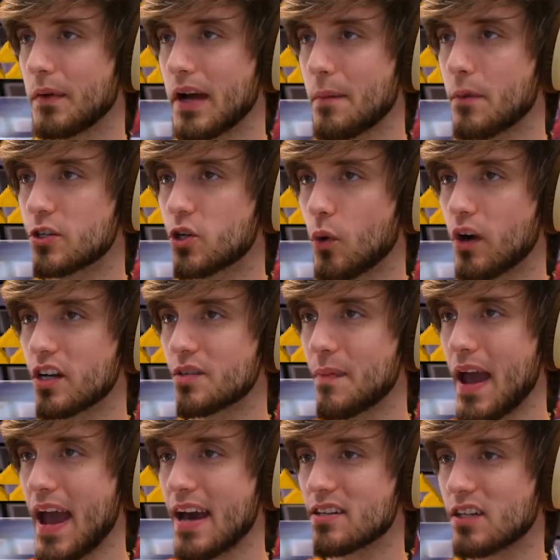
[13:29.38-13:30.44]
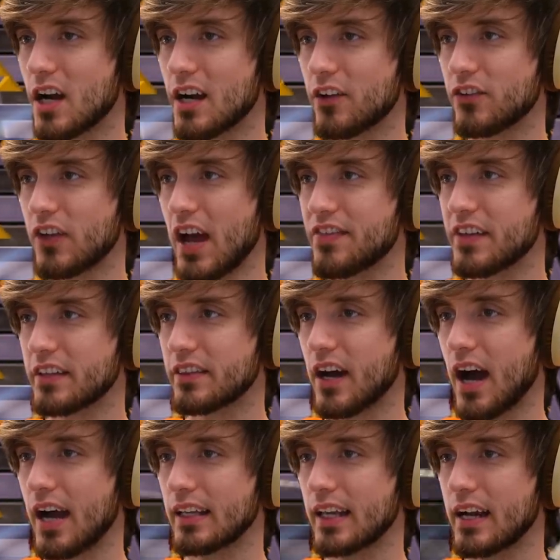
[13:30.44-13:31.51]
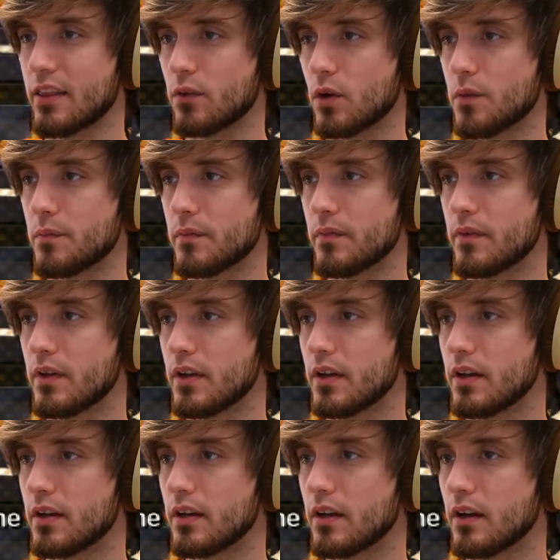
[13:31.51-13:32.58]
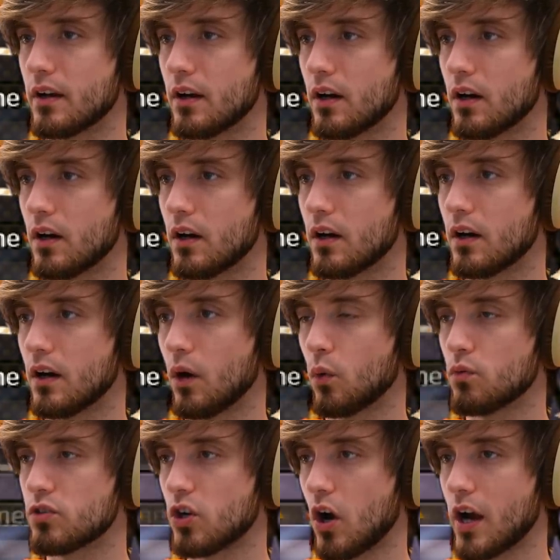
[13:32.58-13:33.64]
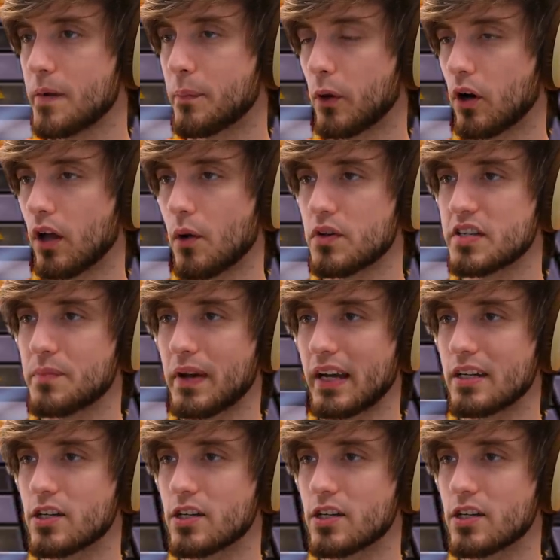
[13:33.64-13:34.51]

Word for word: We got Majora's Mask. Honestly, I think the highlight of the room. Oh, sorry, Pearl, I wasn't paying